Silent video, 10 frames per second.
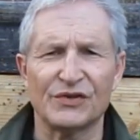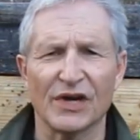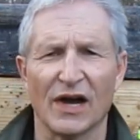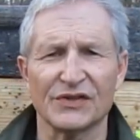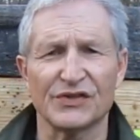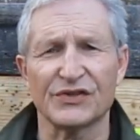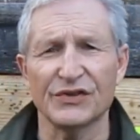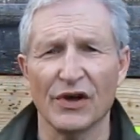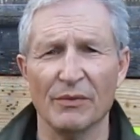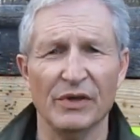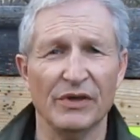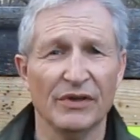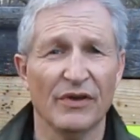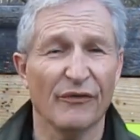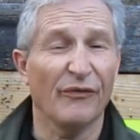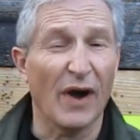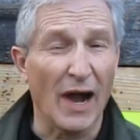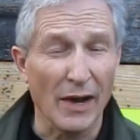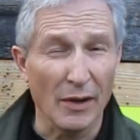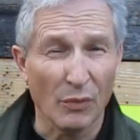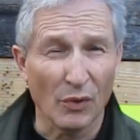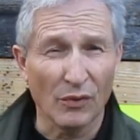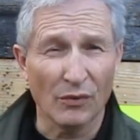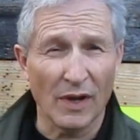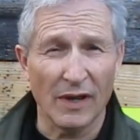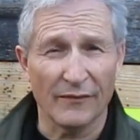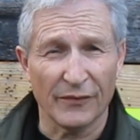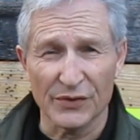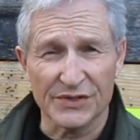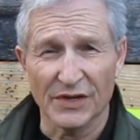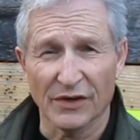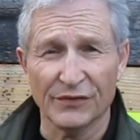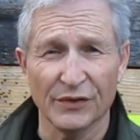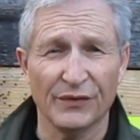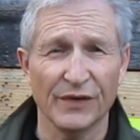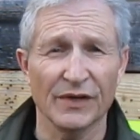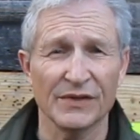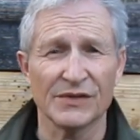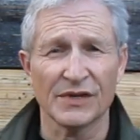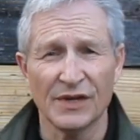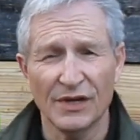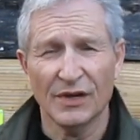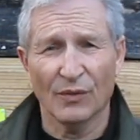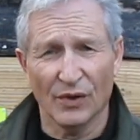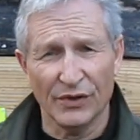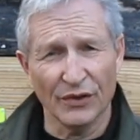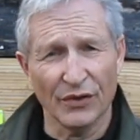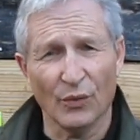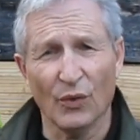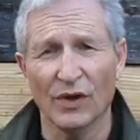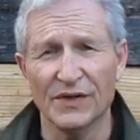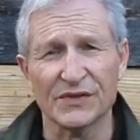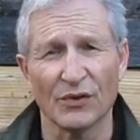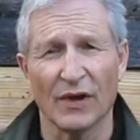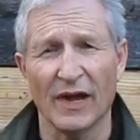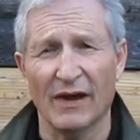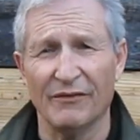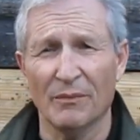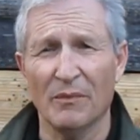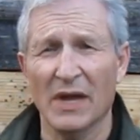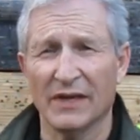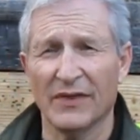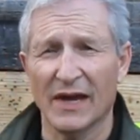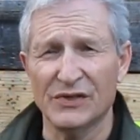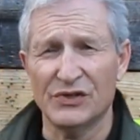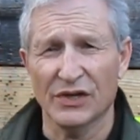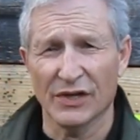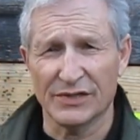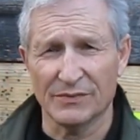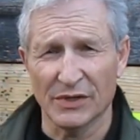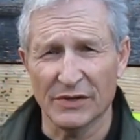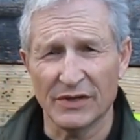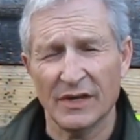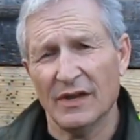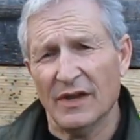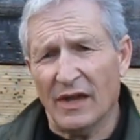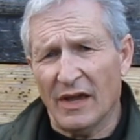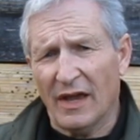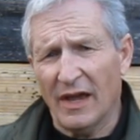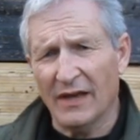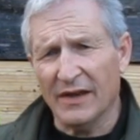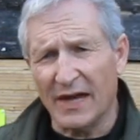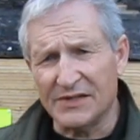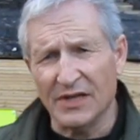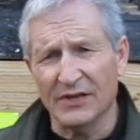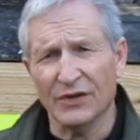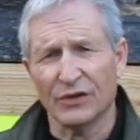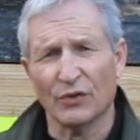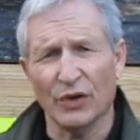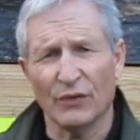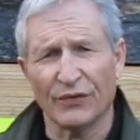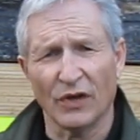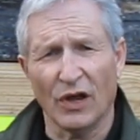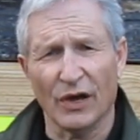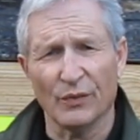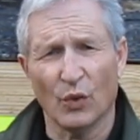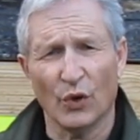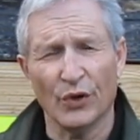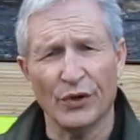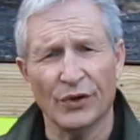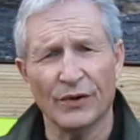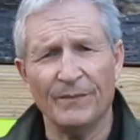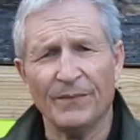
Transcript: shot snubby viable for self-defense? Well, you're the one that's gonna have to make that judgment. And I tend to agree with Claude Werner